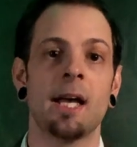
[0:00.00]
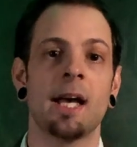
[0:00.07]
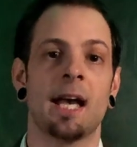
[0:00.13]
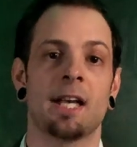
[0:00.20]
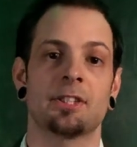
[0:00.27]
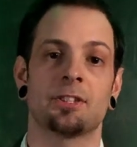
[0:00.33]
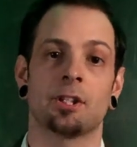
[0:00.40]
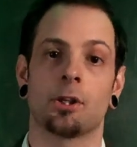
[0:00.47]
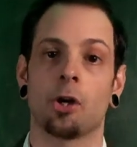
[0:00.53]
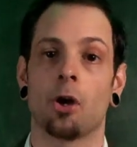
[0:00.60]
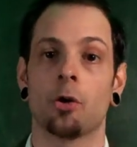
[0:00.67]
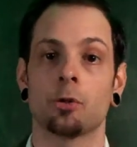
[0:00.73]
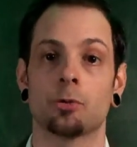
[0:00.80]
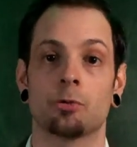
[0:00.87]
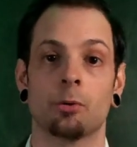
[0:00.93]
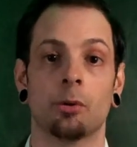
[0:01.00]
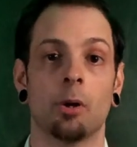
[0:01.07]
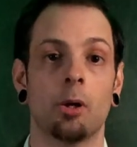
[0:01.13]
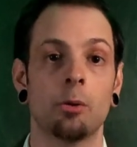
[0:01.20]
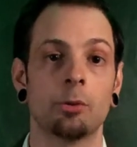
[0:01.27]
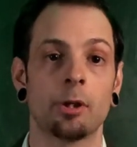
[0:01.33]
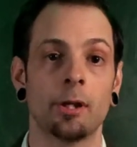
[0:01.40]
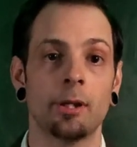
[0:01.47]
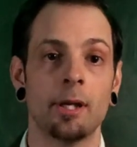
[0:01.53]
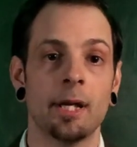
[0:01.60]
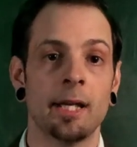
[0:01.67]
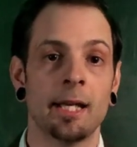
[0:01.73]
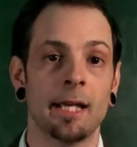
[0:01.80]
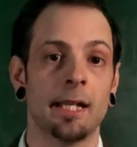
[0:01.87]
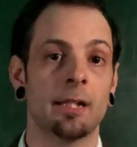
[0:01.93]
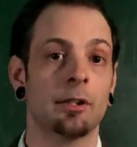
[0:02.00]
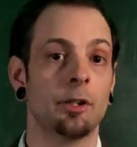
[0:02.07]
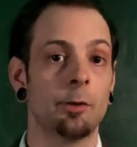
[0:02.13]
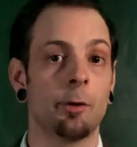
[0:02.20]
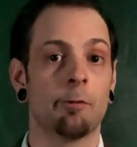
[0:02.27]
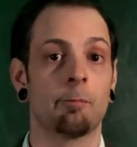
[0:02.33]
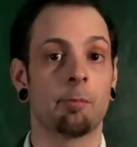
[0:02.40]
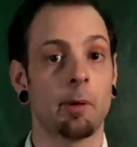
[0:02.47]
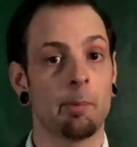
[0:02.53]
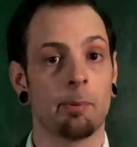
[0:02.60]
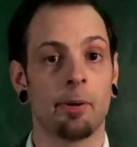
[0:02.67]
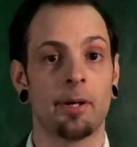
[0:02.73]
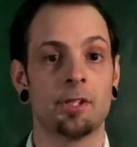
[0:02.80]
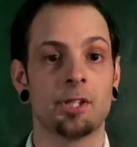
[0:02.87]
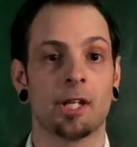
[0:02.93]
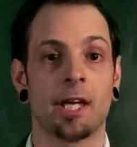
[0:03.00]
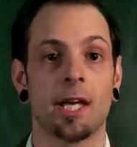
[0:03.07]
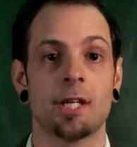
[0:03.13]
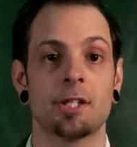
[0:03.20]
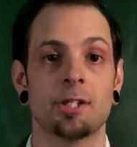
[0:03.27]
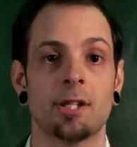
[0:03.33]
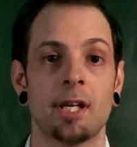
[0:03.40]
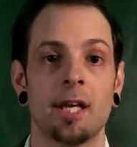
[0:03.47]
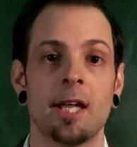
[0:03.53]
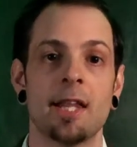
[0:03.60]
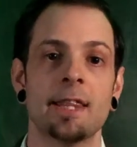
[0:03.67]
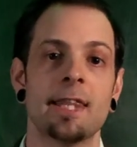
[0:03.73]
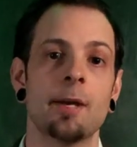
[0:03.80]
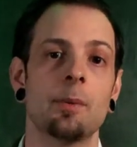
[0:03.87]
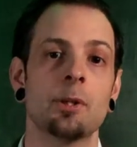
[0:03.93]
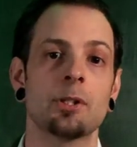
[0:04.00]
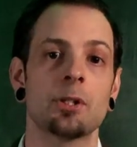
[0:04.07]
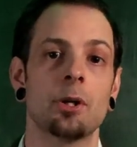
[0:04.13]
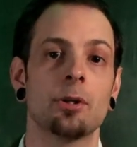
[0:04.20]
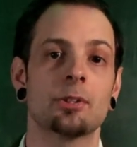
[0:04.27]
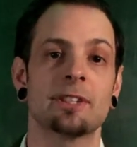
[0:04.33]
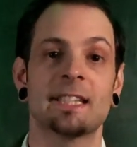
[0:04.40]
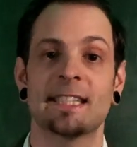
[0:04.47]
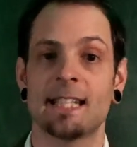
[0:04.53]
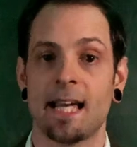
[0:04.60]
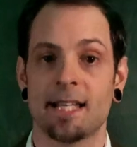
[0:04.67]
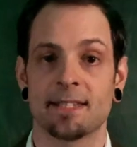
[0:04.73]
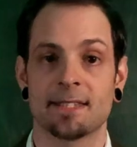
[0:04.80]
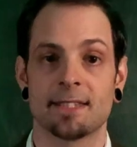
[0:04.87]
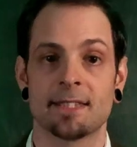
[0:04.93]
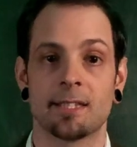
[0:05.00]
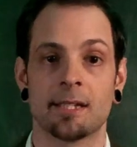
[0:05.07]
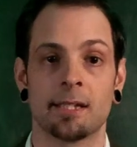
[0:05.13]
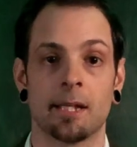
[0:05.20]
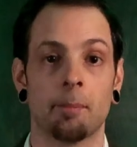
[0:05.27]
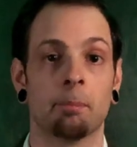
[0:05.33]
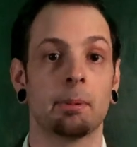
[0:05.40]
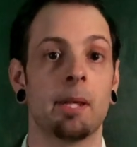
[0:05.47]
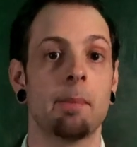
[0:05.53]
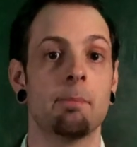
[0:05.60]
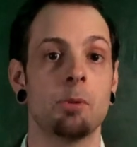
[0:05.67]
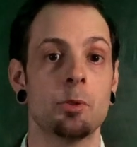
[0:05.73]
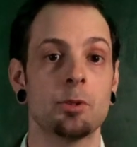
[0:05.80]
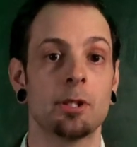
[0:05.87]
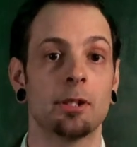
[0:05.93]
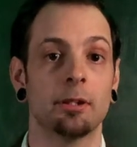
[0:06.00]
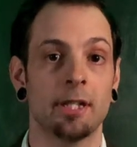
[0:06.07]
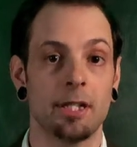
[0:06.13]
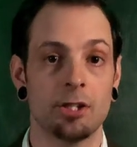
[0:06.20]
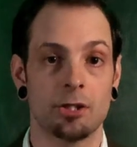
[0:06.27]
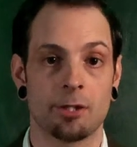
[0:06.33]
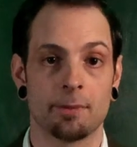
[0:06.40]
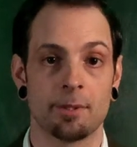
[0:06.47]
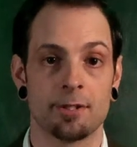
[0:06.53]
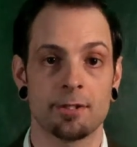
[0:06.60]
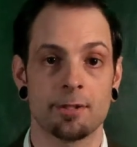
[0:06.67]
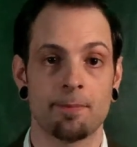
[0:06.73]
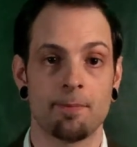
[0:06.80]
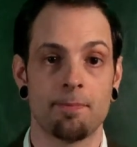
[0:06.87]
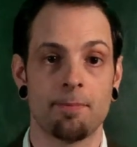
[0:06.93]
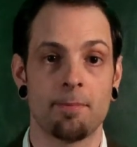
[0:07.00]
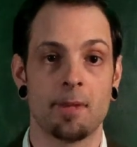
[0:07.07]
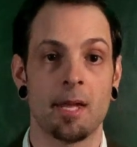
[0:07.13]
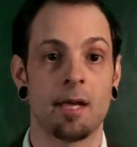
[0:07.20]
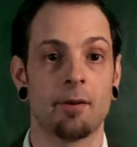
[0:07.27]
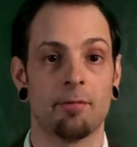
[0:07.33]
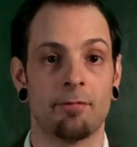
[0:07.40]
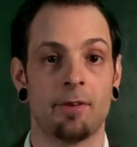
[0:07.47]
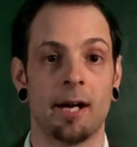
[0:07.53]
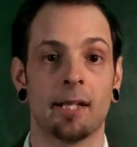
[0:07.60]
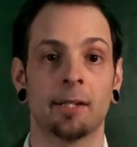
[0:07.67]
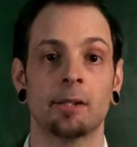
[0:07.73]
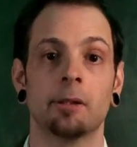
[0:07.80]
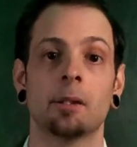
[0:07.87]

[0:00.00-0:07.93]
As the girls grew older, in lieu of proper education, they were taught to dance and play musical instruments. Violet